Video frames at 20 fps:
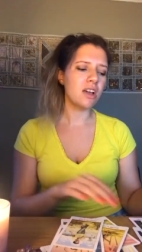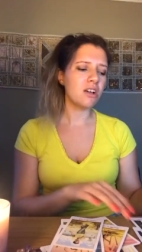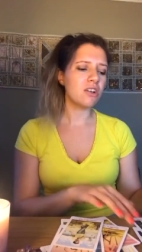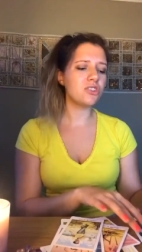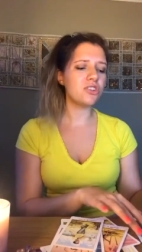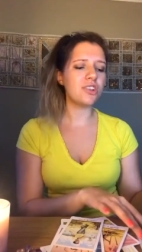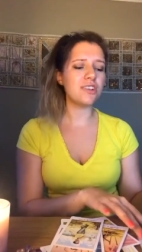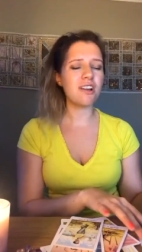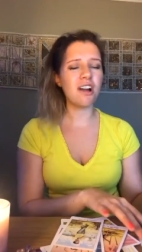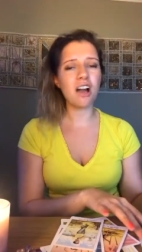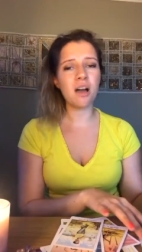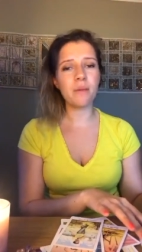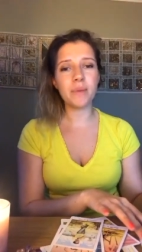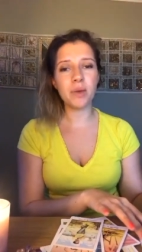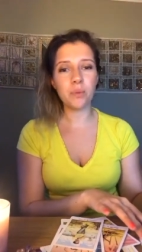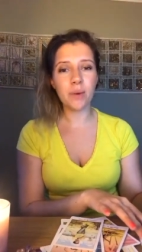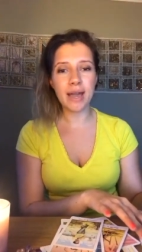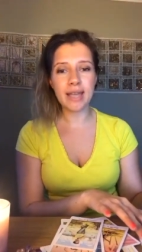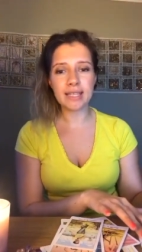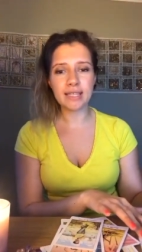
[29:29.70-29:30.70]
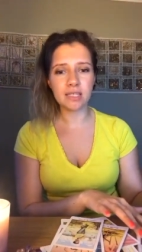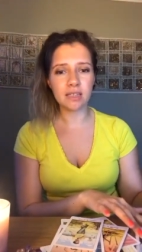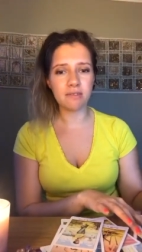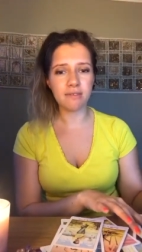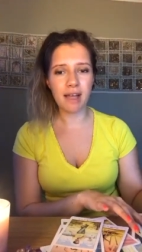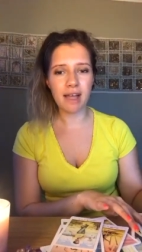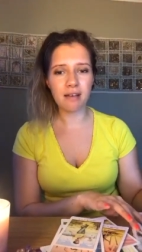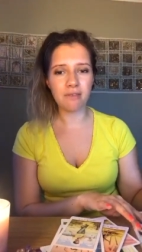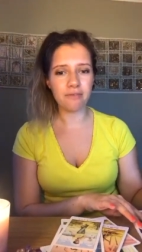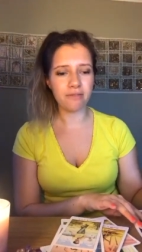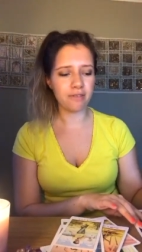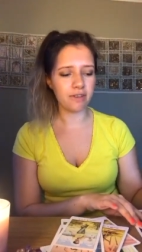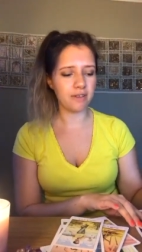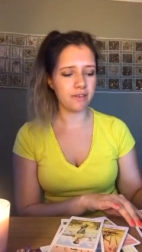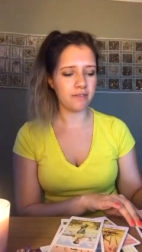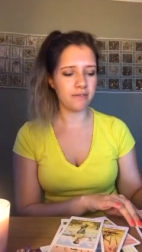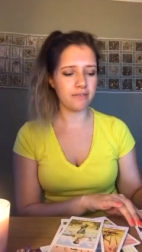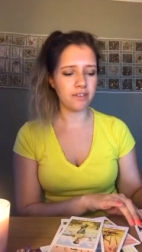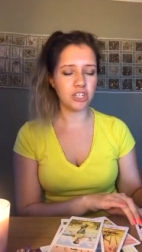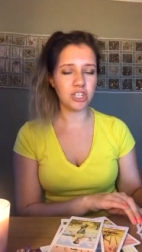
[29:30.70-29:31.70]
because you can't be waiting around
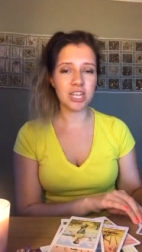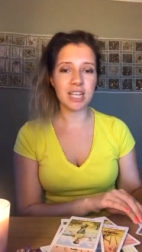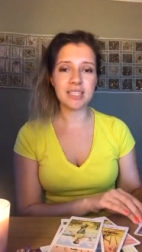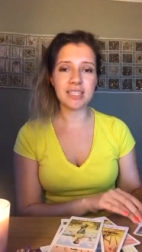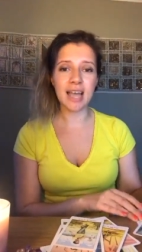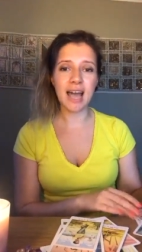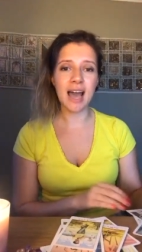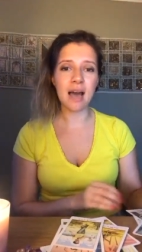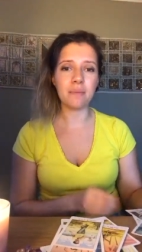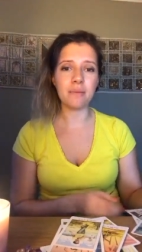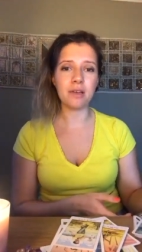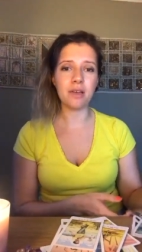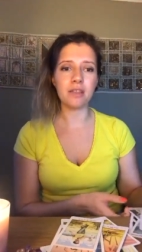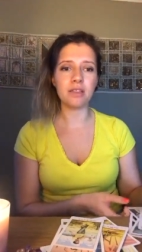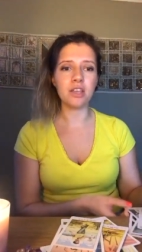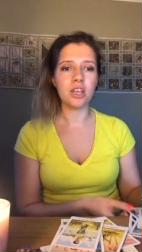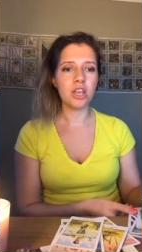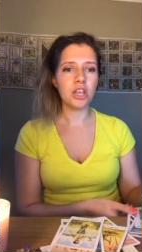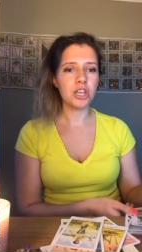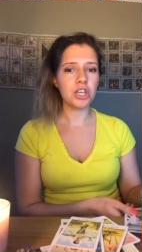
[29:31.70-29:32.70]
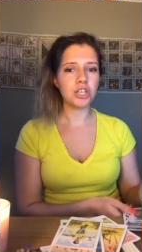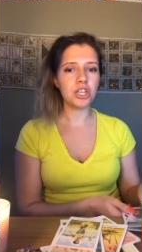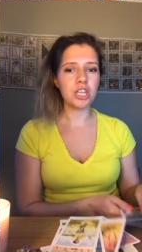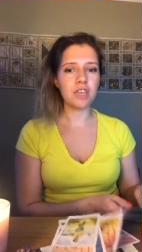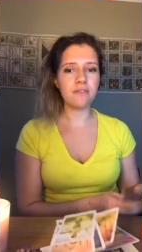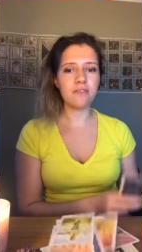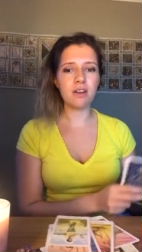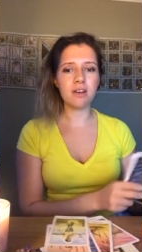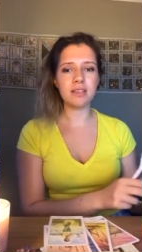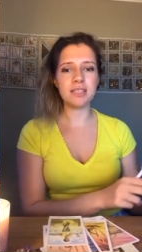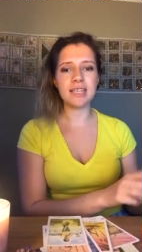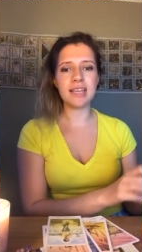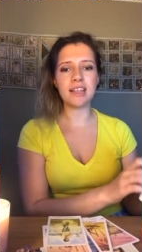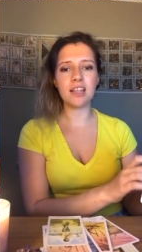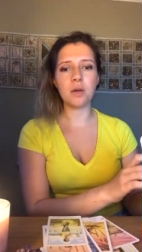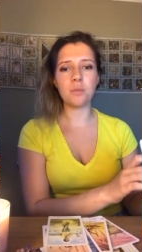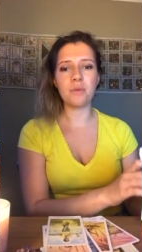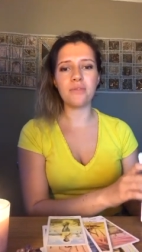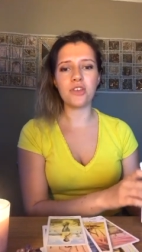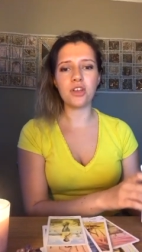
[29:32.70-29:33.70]
for, for shit to happen. You know, you've got to get
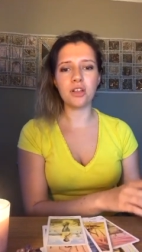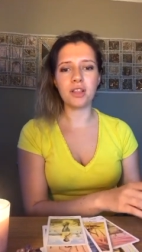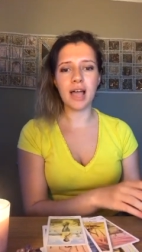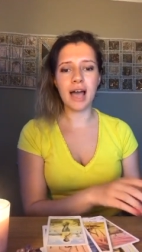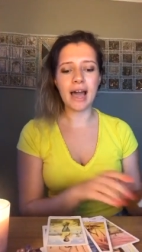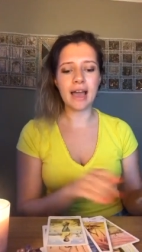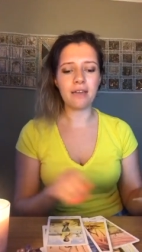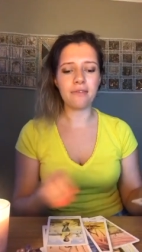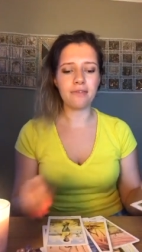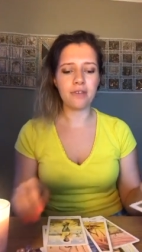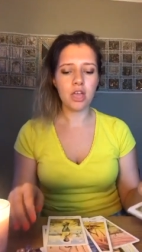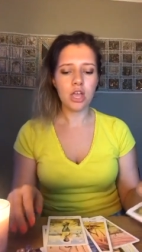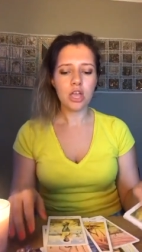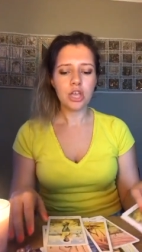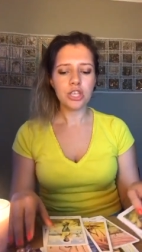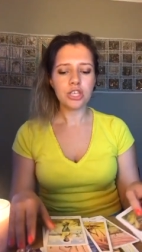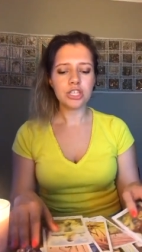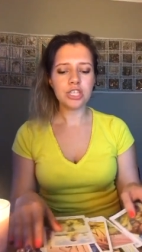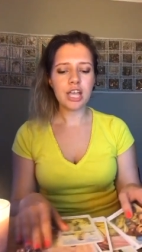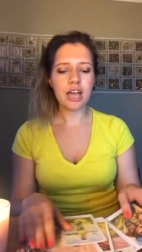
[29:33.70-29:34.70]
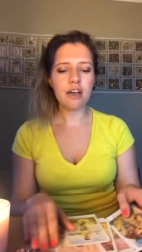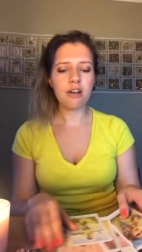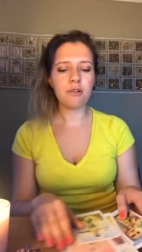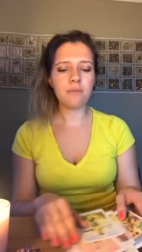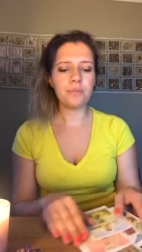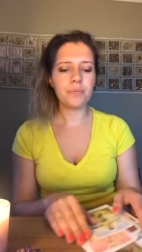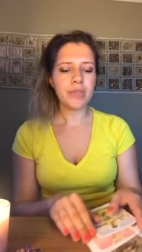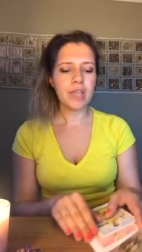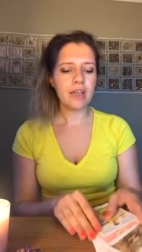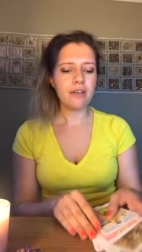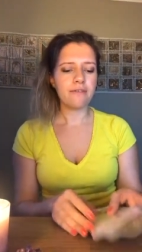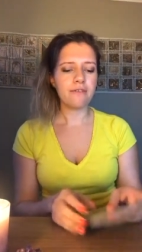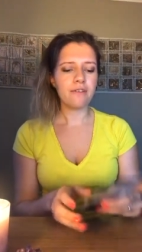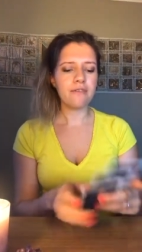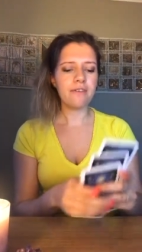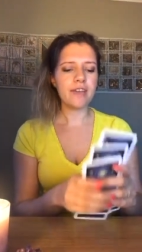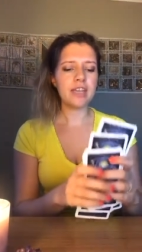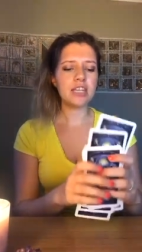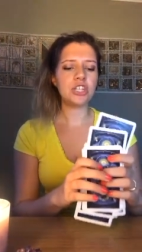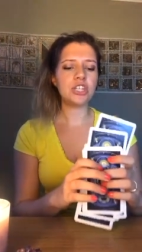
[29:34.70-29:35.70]
on with your life. So for
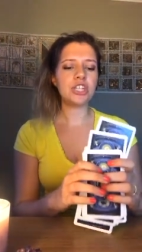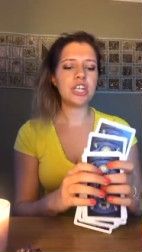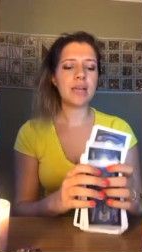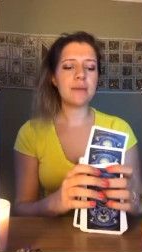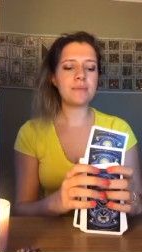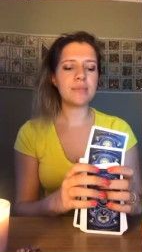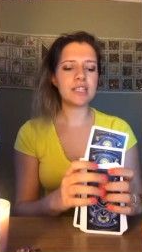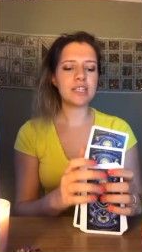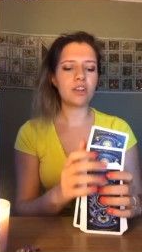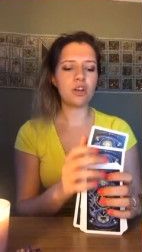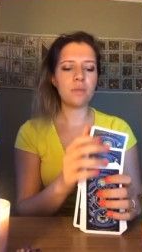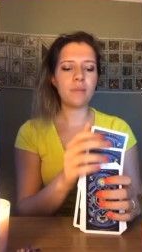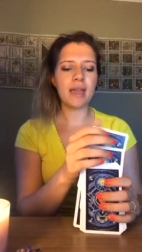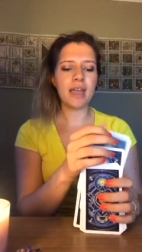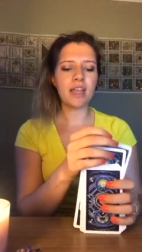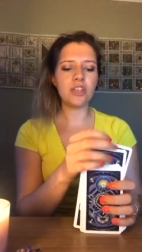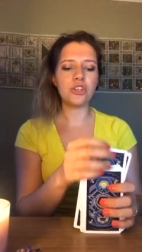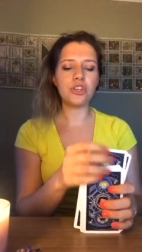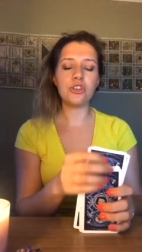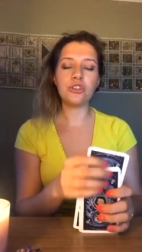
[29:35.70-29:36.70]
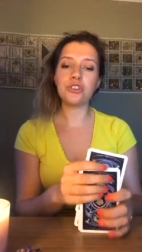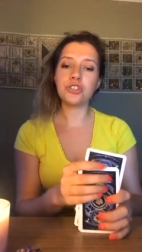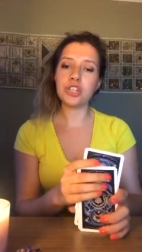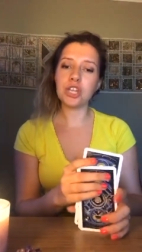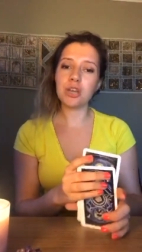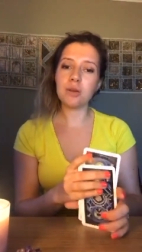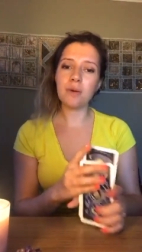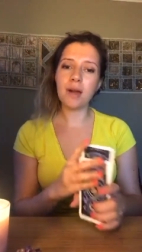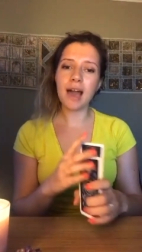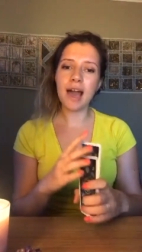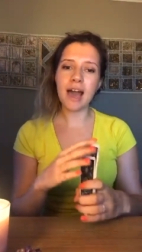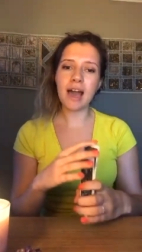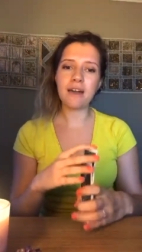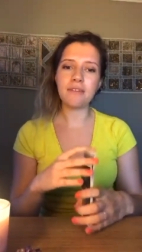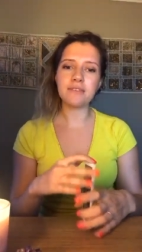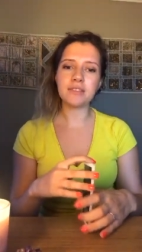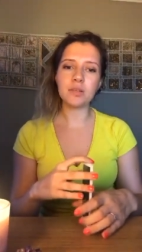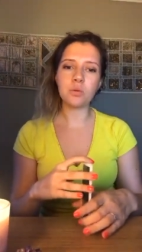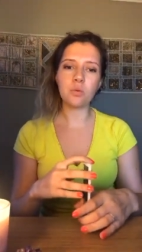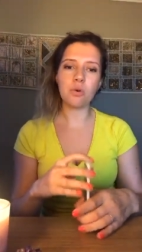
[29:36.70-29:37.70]
this ship to come in, you do
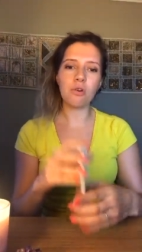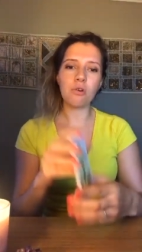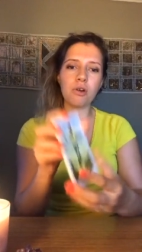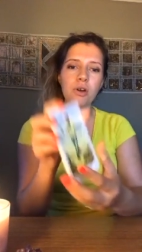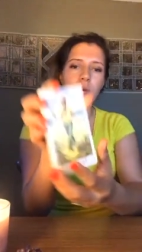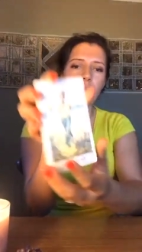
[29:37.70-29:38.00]
have to walk